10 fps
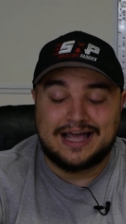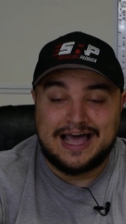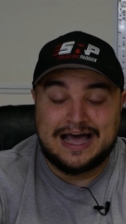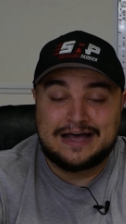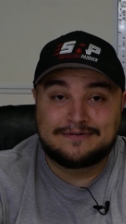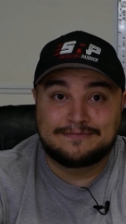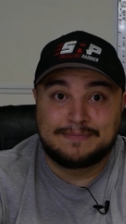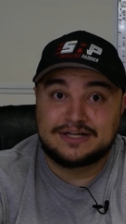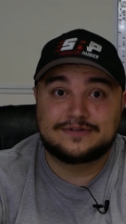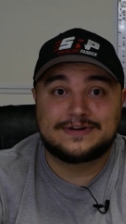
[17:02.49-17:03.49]
have
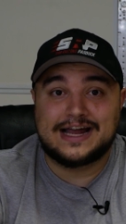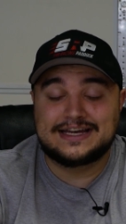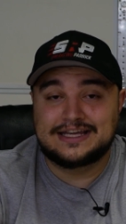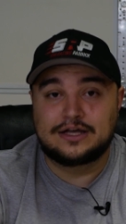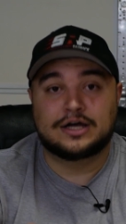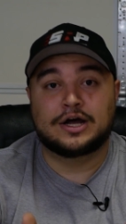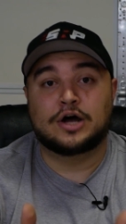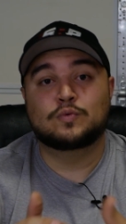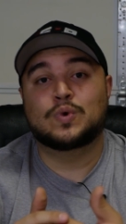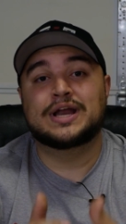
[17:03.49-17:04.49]
much of an idea
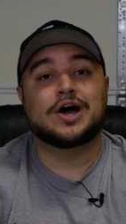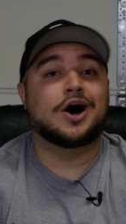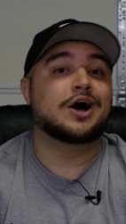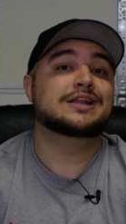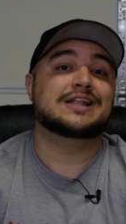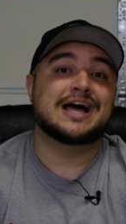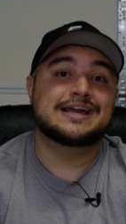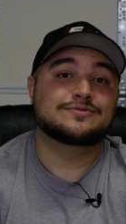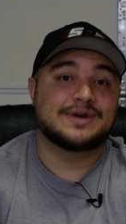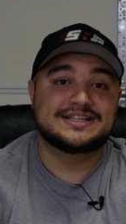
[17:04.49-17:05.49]
on what
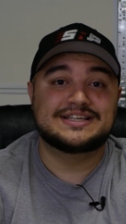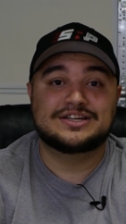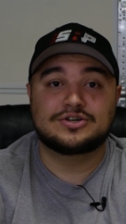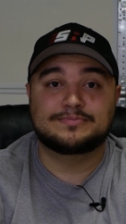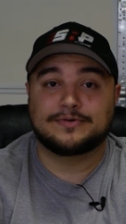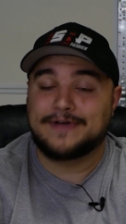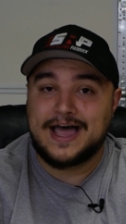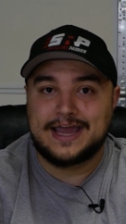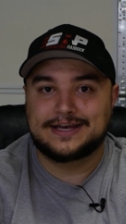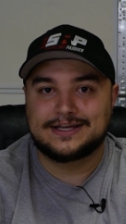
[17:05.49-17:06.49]
online racing could
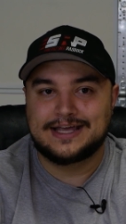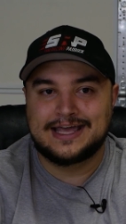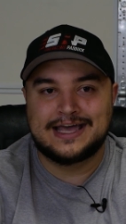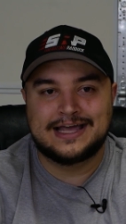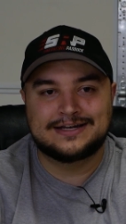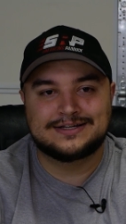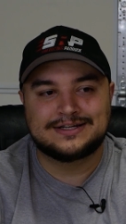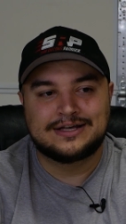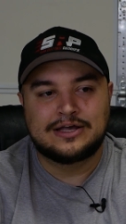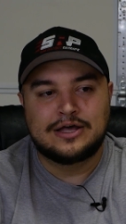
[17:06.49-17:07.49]
provide. And
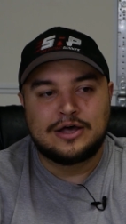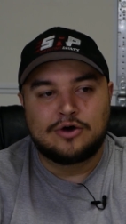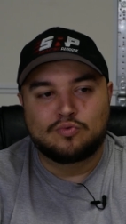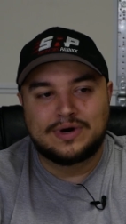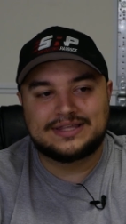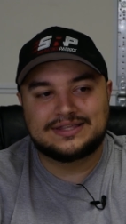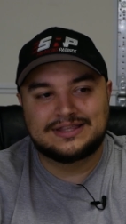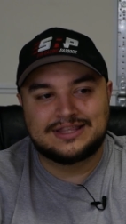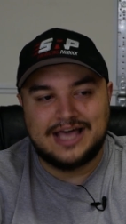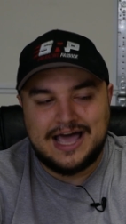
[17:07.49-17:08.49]
with
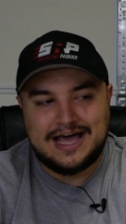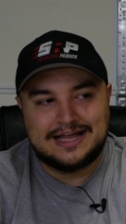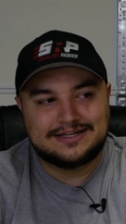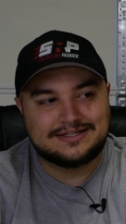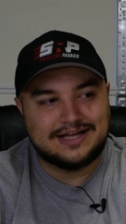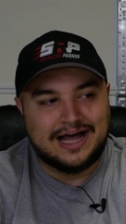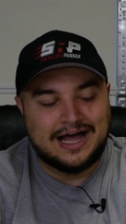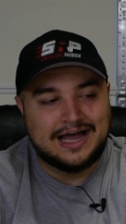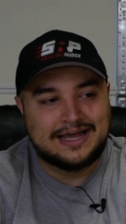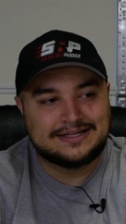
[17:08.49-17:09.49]
that,
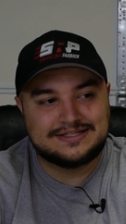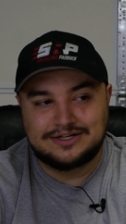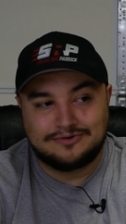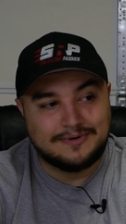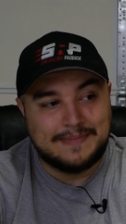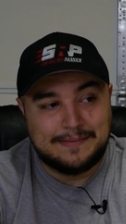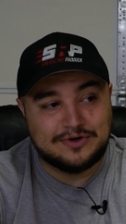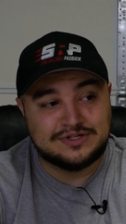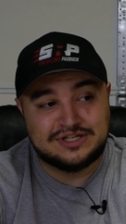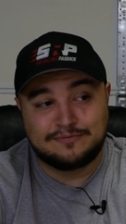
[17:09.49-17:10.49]
I still
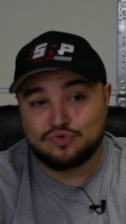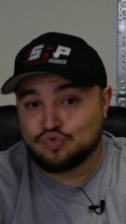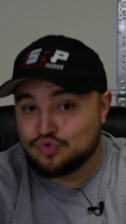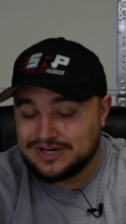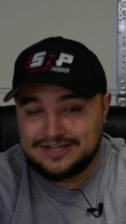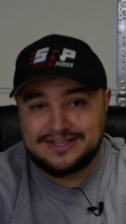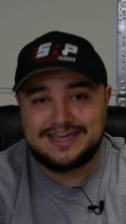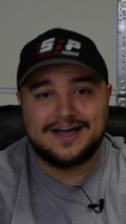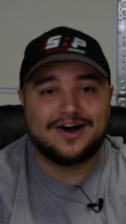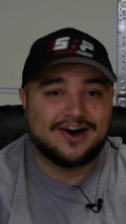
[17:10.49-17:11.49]
remember some
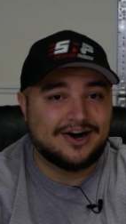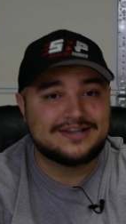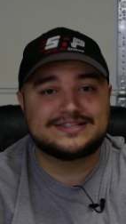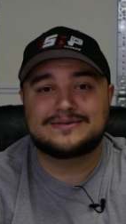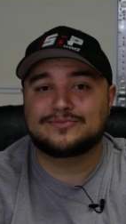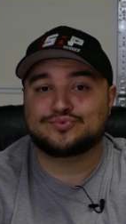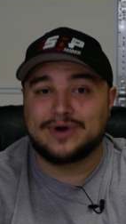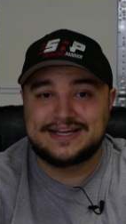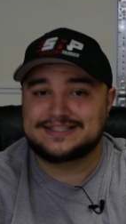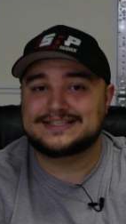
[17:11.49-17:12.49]
really awesome
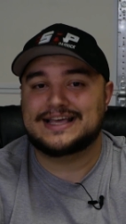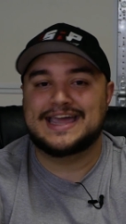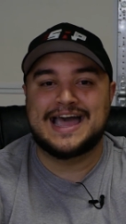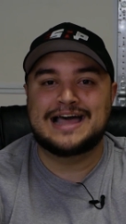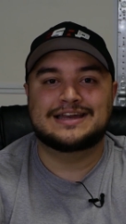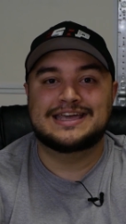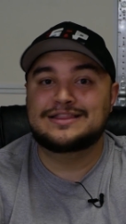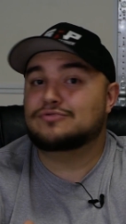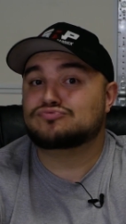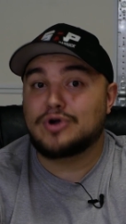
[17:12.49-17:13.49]
races I had
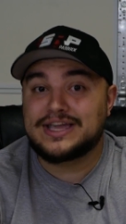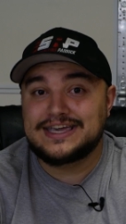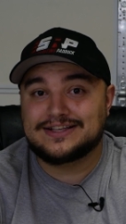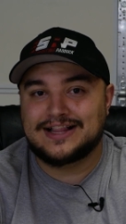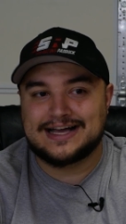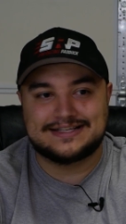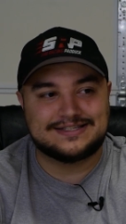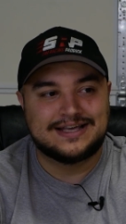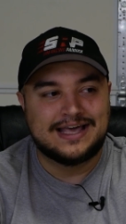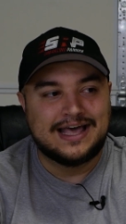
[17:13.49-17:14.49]
in the rookie class.